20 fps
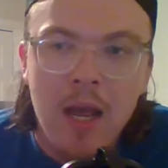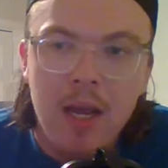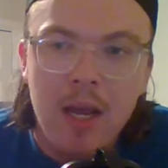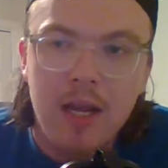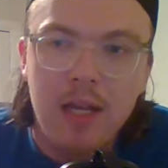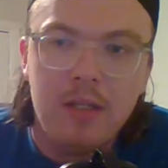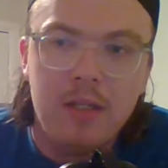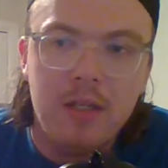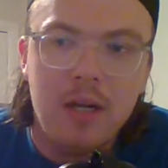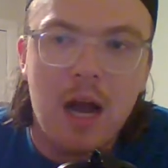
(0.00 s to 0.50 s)

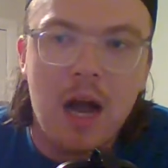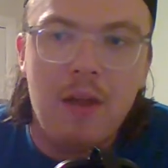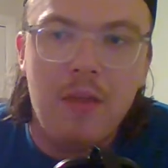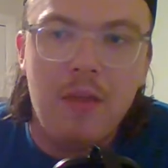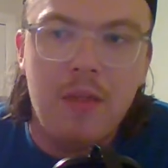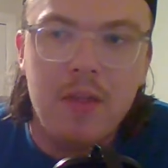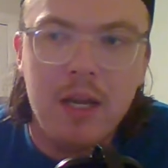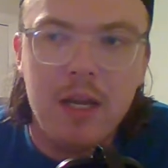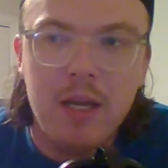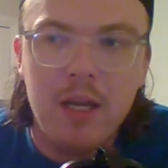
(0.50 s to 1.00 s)
He's
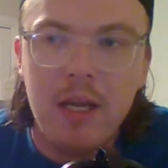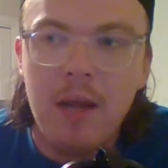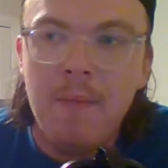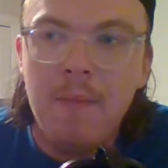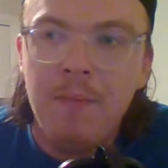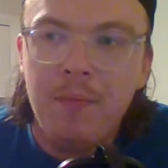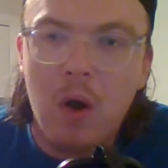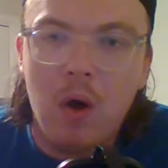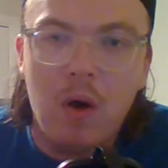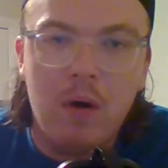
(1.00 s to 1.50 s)
not the
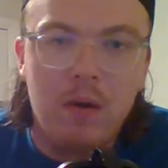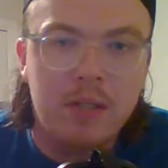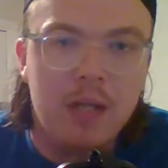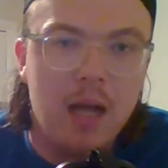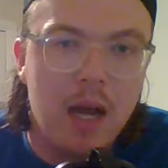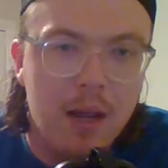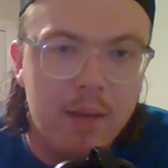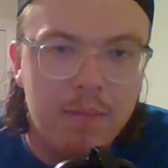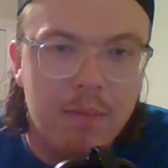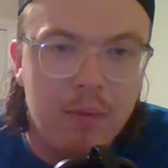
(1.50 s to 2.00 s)

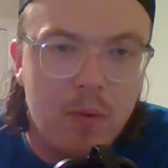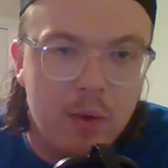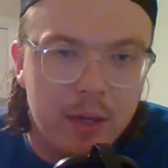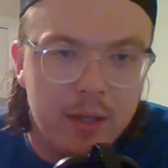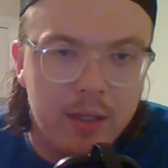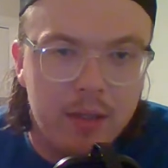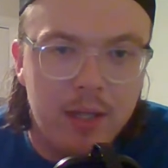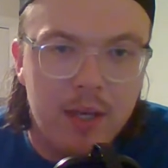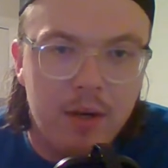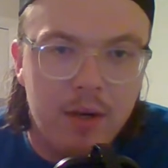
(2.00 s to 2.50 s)
all-time
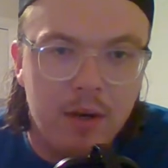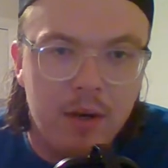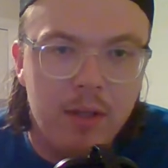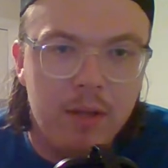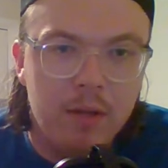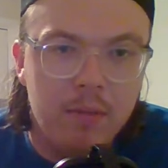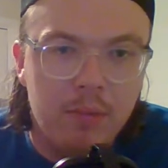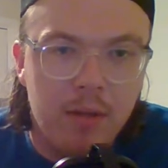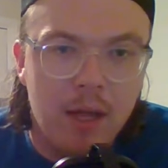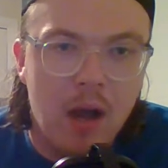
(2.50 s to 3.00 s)
point leader
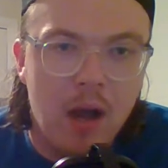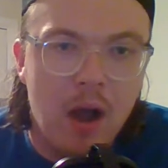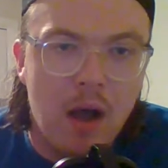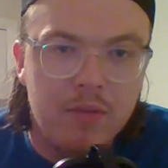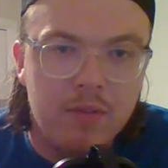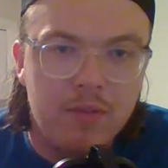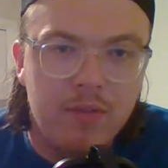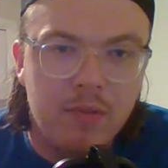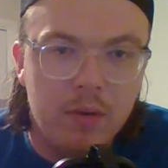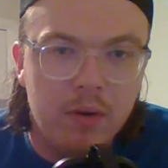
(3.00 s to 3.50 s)
in the
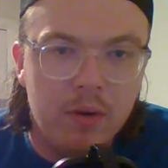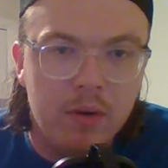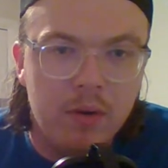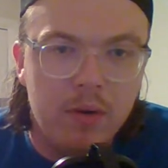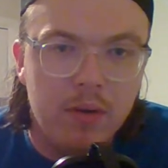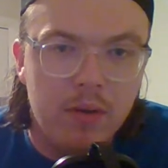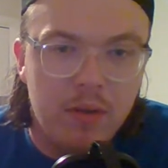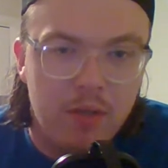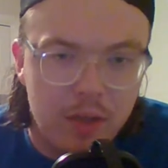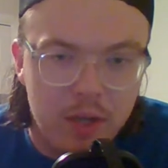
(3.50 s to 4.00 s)
playoffs
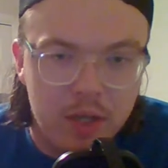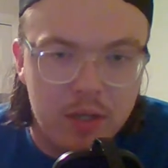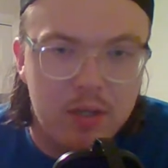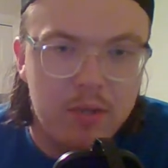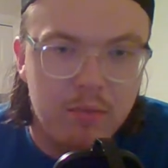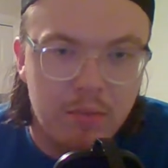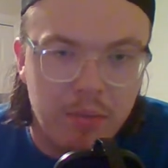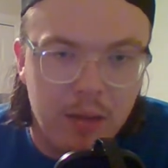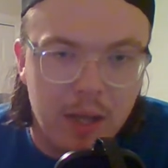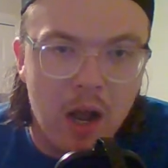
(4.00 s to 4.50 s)
for
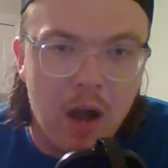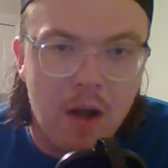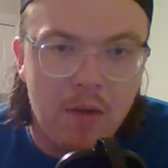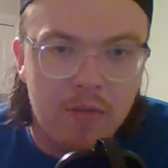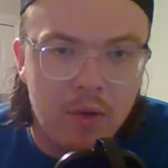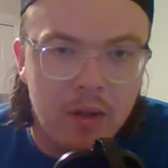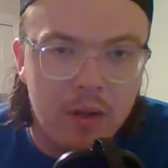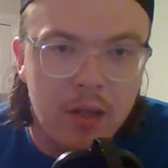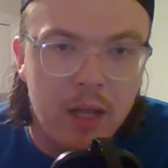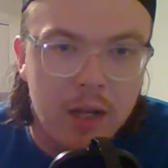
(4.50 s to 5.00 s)
this
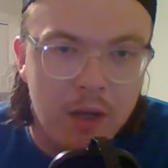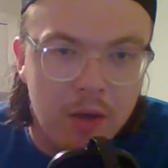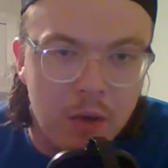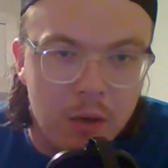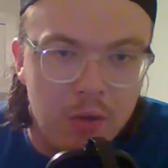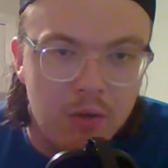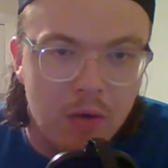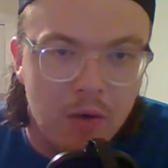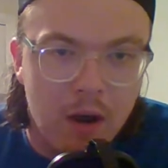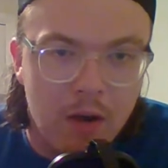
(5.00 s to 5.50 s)
playoff run like
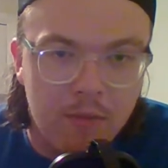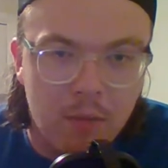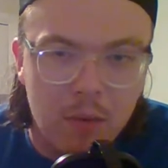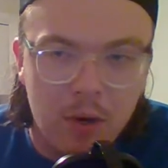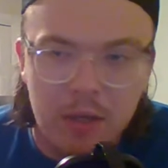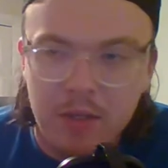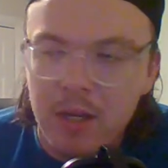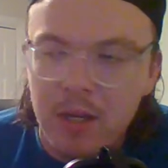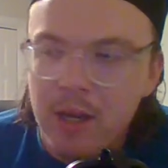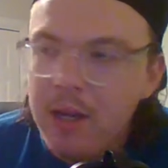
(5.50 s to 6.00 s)
Kucherov
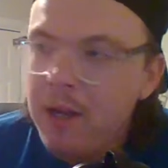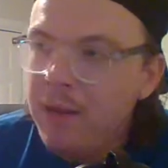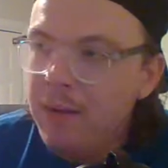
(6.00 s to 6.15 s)
was.